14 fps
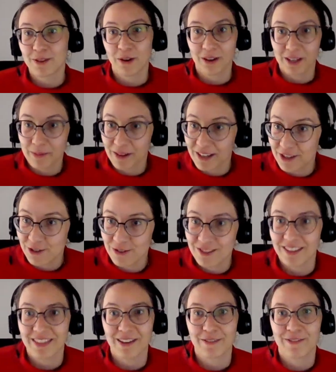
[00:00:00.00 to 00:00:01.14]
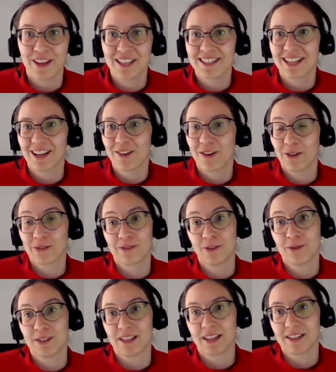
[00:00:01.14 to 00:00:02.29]
talking about issues that they're facing, all of
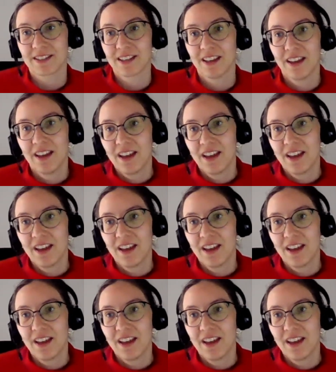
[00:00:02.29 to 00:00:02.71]
those things.